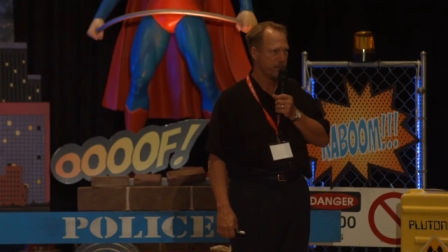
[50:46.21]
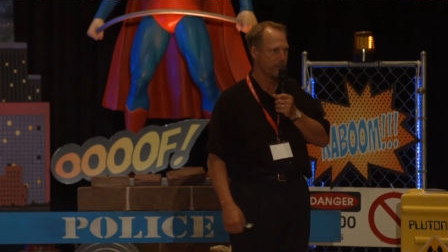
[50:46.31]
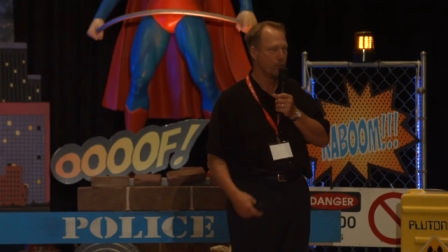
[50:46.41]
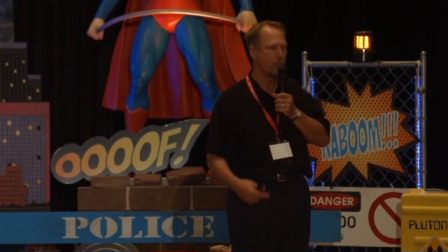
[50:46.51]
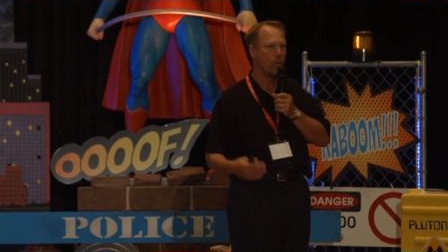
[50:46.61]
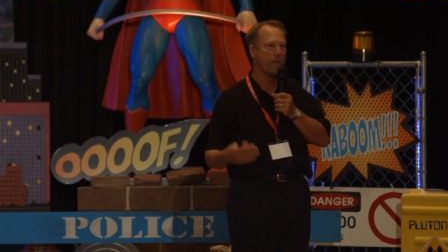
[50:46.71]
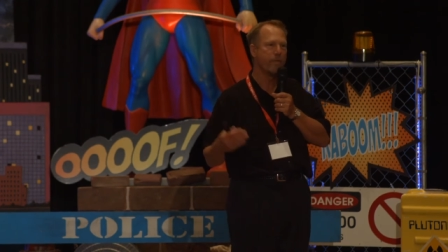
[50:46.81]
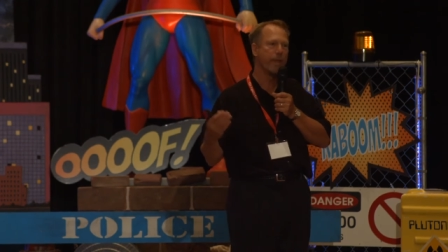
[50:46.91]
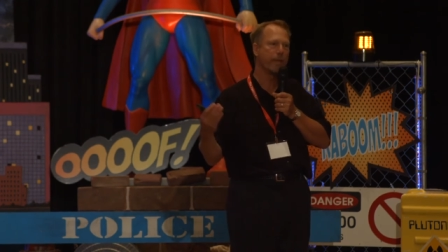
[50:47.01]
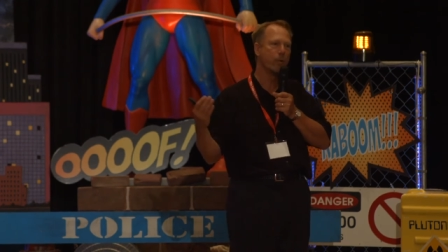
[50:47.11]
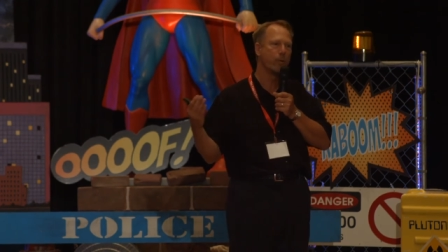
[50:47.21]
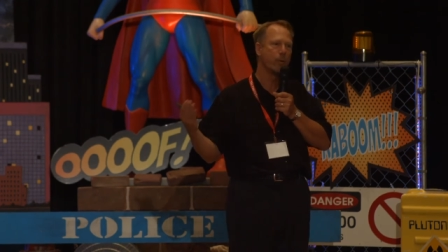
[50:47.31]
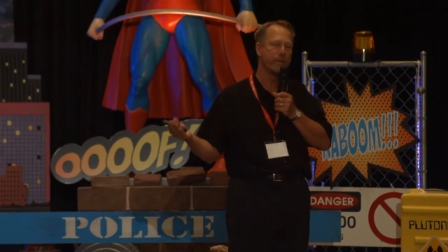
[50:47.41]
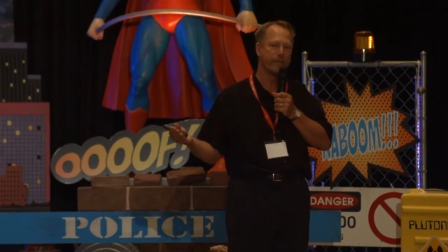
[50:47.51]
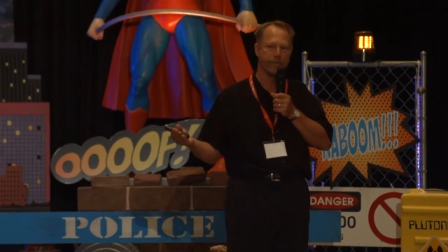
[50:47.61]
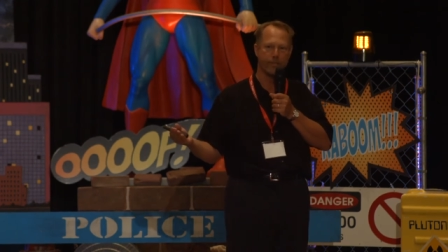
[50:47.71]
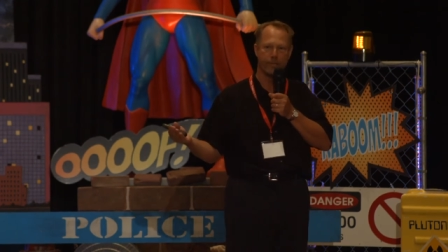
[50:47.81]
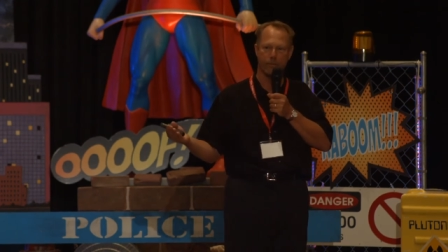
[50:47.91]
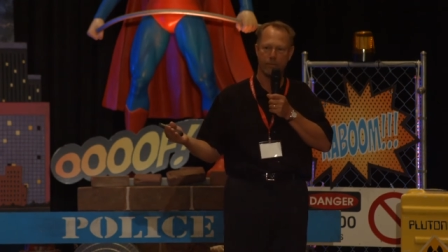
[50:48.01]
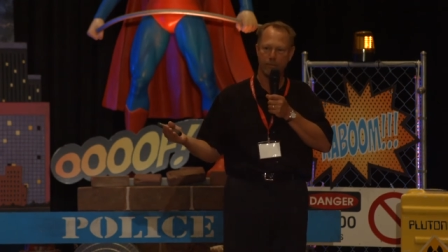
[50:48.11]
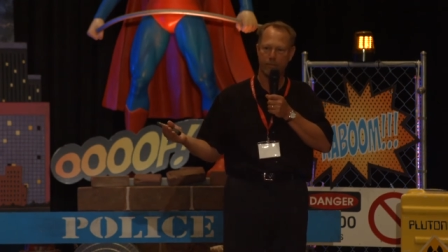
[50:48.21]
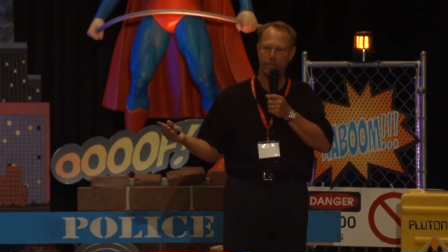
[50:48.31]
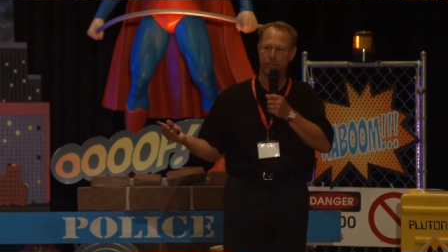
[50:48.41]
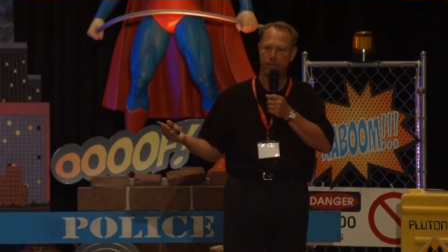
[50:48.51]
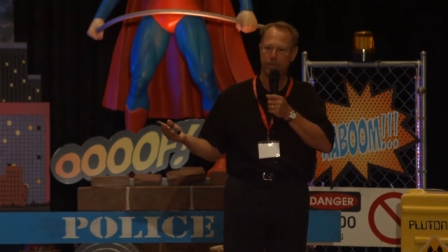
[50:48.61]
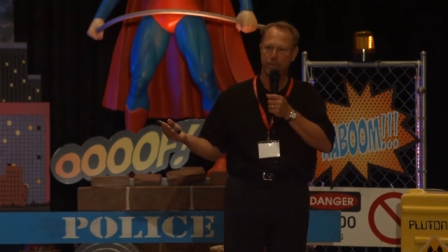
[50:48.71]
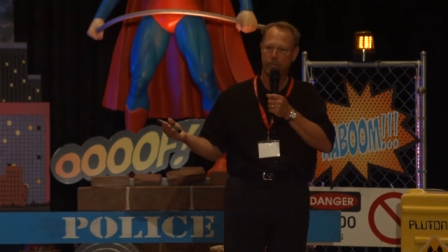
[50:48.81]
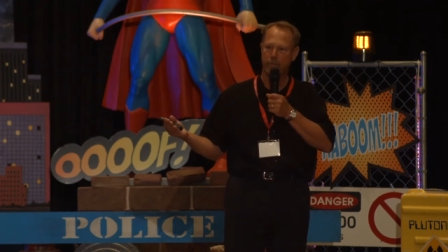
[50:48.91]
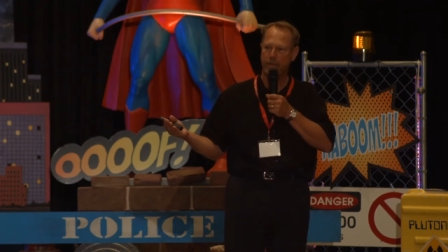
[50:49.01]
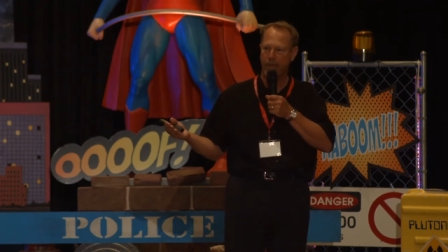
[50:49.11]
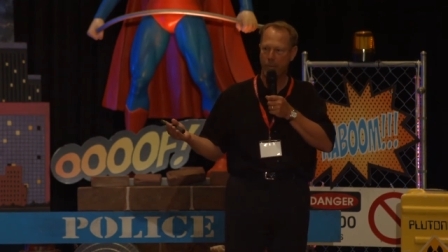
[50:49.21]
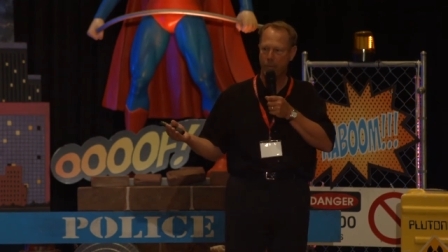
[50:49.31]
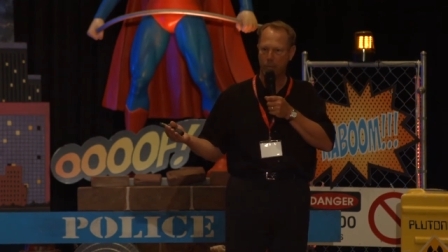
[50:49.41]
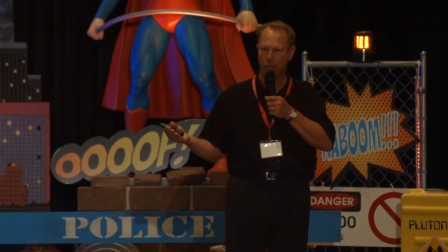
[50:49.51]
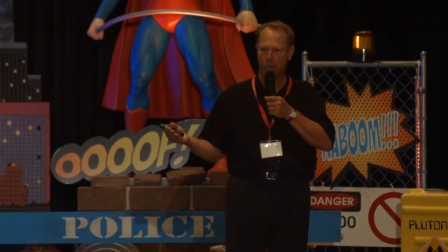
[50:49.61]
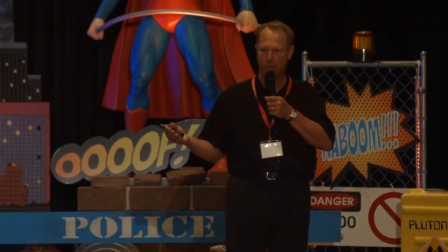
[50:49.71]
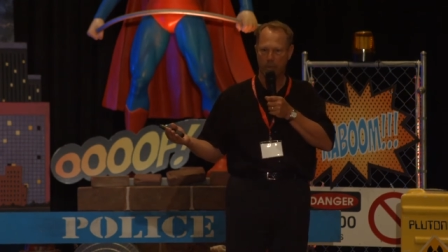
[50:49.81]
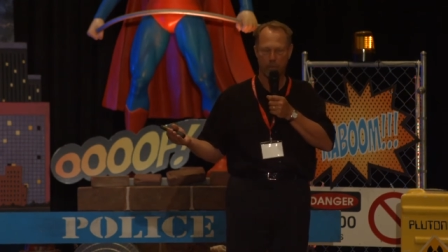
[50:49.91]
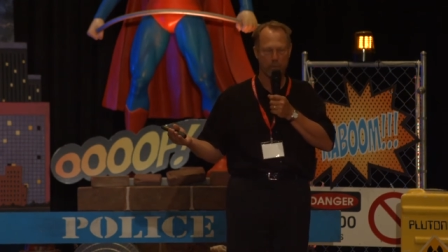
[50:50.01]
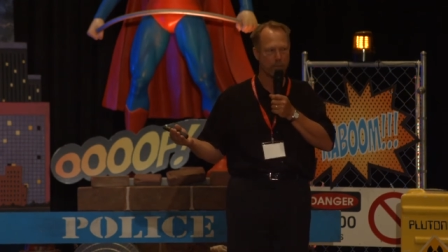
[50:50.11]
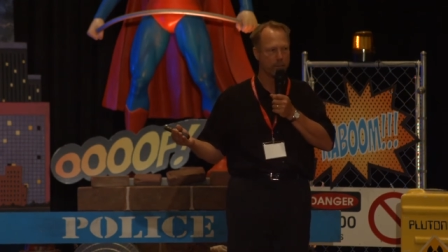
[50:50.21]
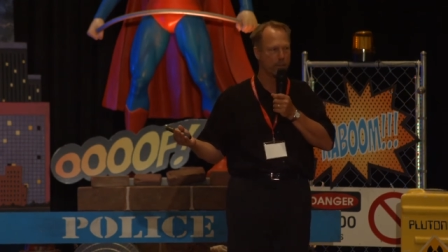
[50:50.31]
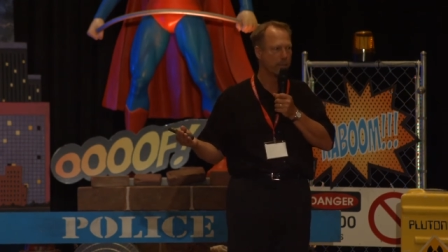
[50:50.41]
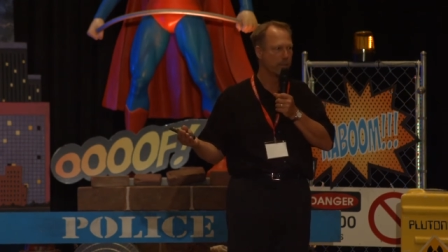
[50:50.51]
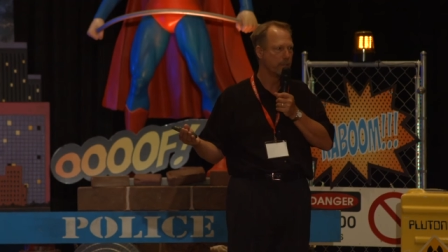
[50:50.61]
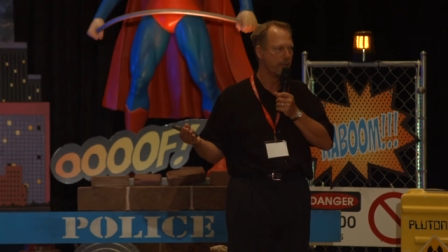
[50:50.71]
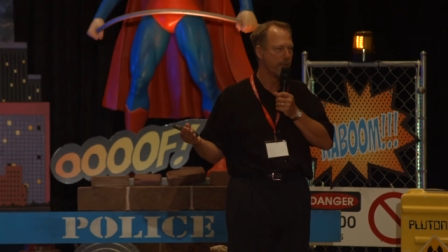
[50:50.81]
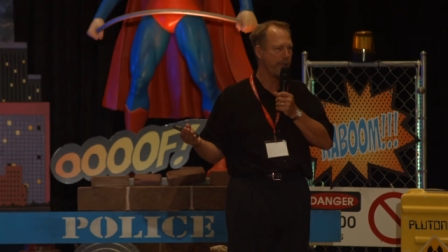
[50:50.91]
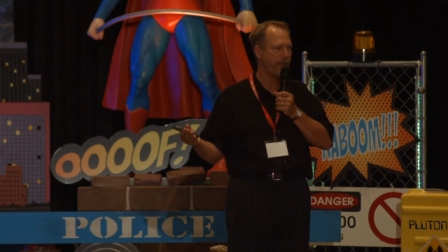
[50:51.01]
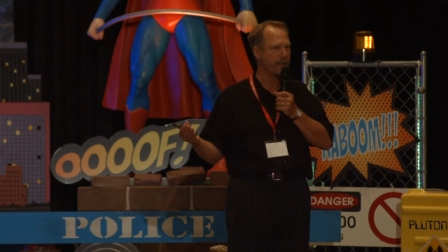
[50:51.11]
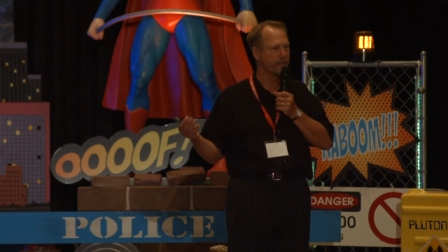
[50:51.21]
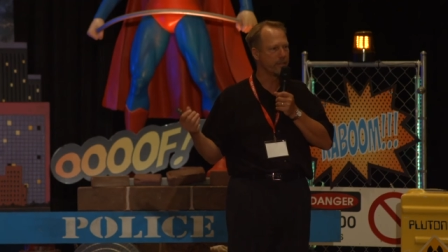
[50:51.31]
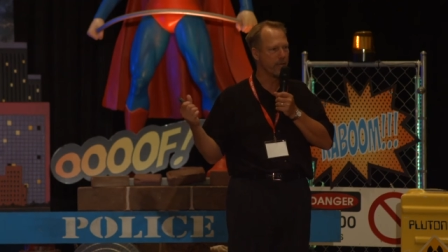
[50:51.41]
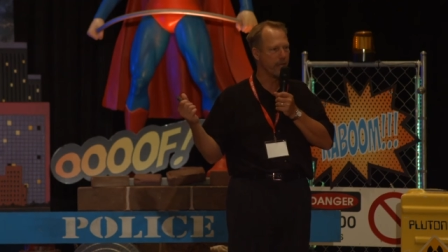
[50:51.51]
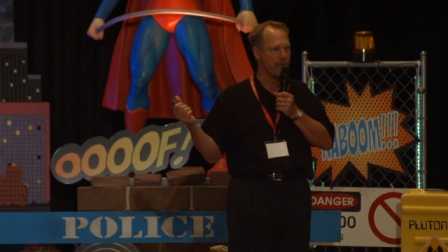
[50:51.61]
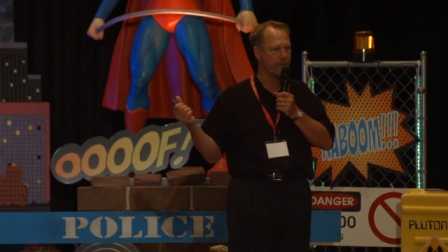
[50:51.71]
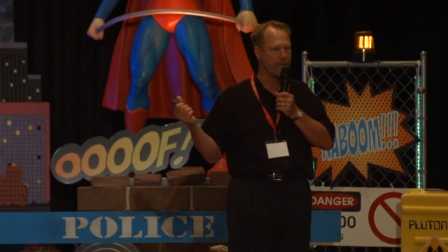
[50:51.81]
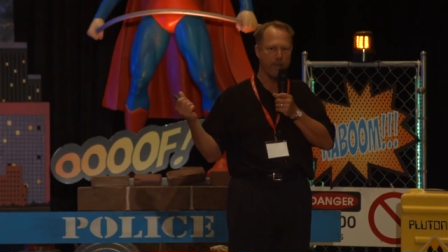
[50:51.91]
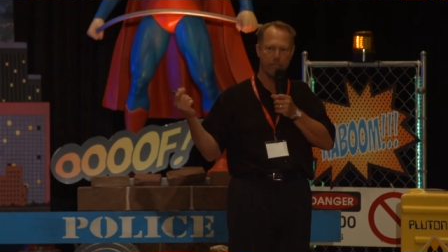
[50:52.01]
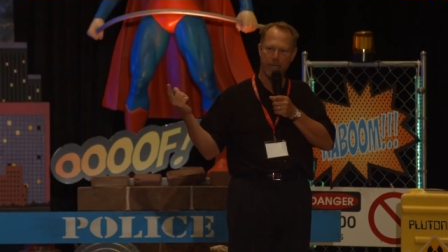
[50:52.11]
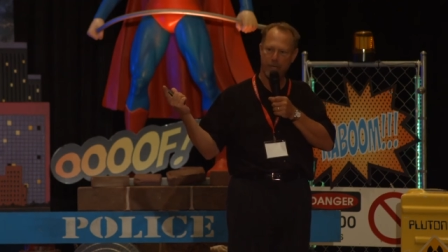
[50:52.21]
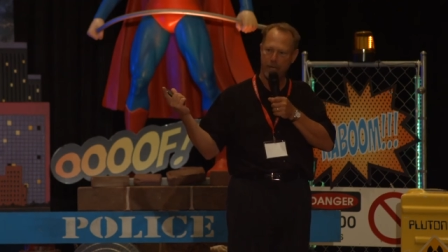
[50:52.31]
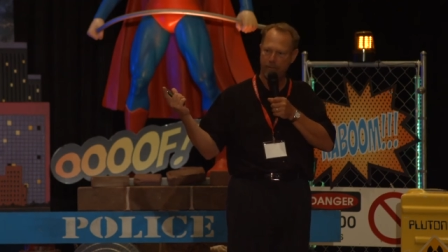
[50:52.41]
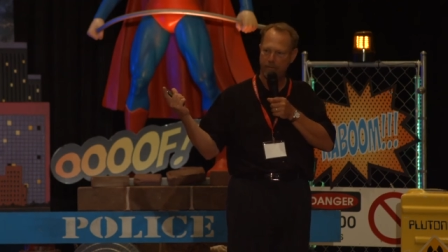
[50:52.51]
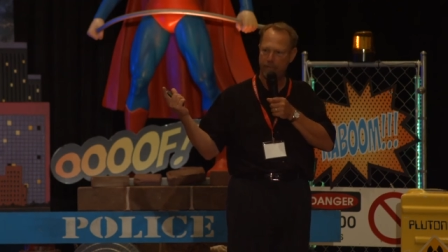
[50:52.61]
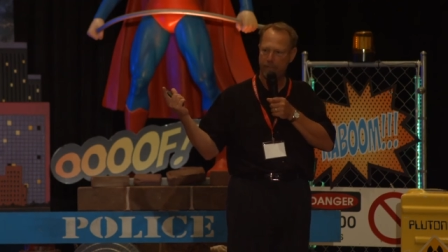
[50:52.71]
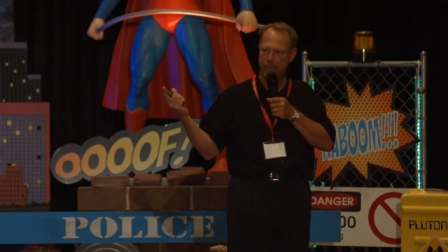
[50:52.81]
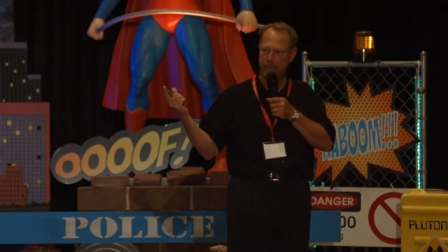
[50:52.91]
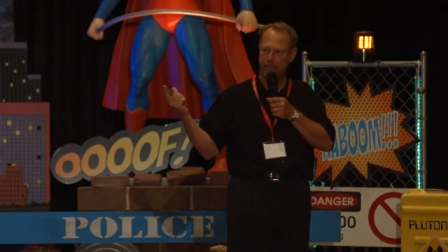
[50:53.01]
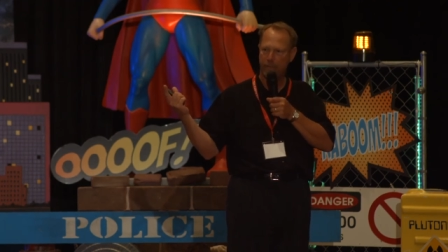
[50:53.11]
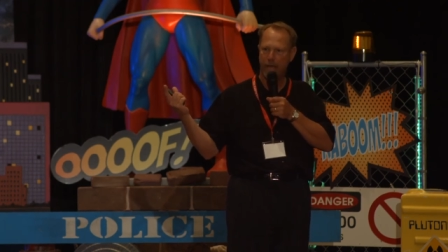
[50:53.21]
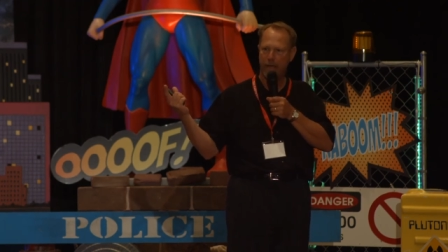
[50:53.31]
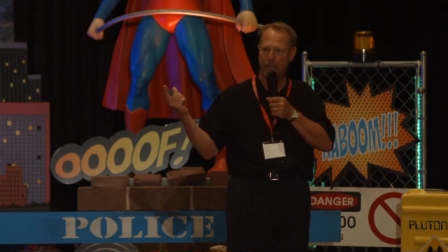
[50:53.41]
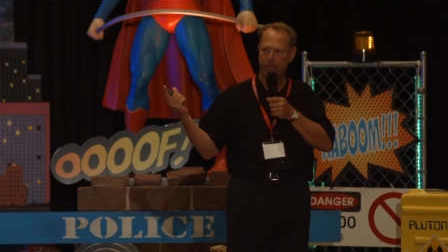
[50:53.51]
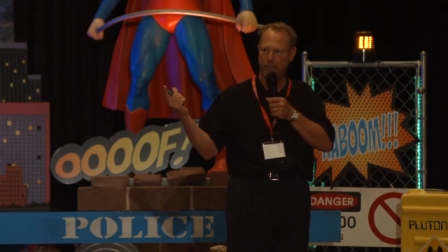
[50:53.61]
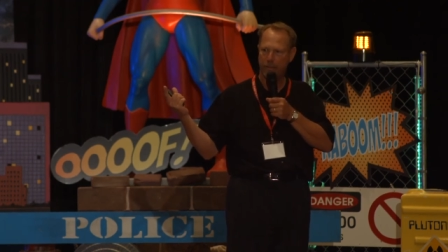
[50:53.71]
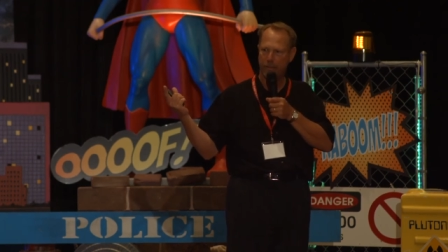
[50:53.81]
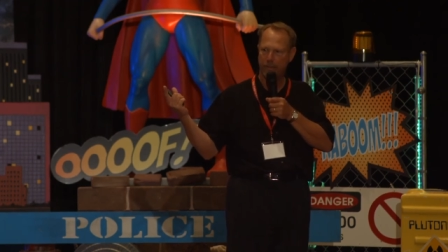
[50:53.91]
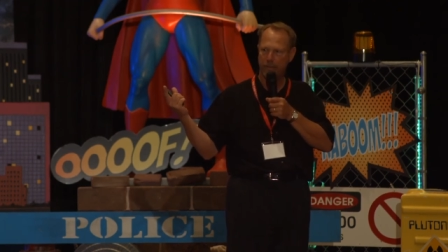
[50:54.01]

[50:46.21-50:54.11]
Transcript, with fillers: to do the one thing we were meant to do from the day we were born and that is to love and be loved by others.